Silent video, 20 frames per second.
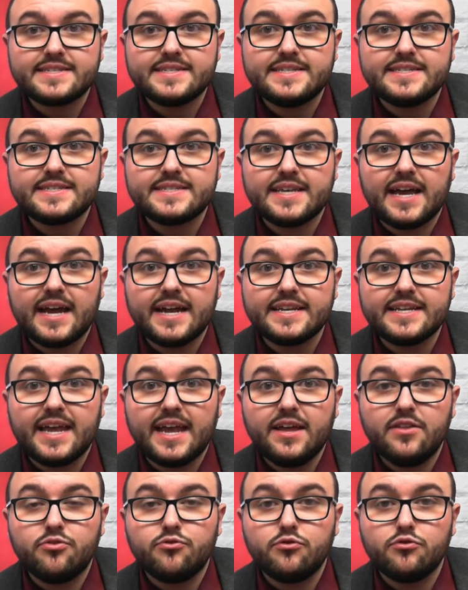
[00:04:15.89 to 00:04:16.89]
inside
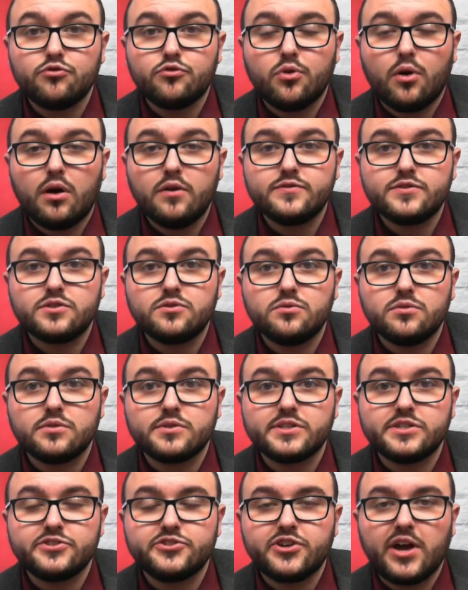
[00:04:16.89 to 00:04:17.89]
K-12
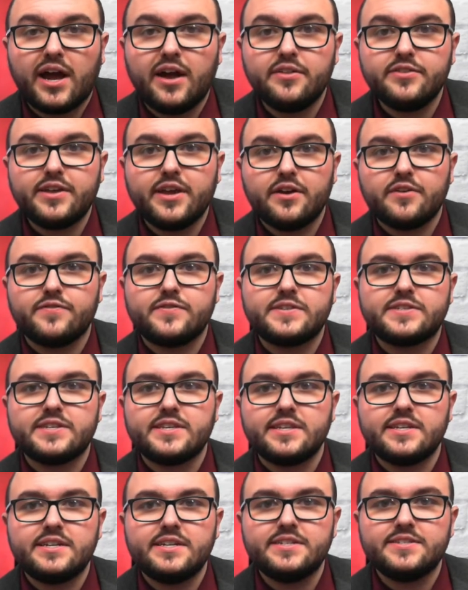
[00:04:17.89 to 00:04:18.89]
schools and childcare
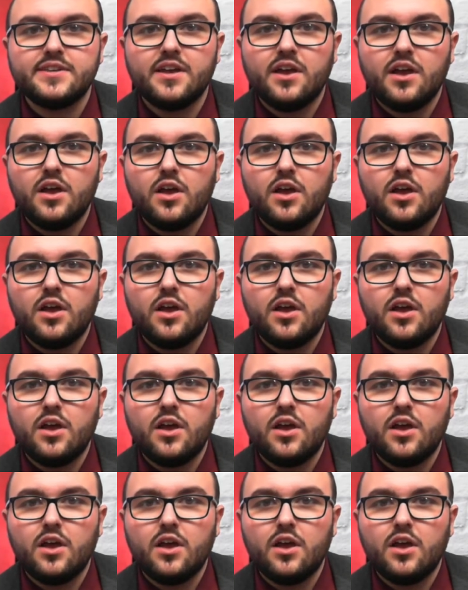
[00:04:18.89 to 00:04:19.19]
facilities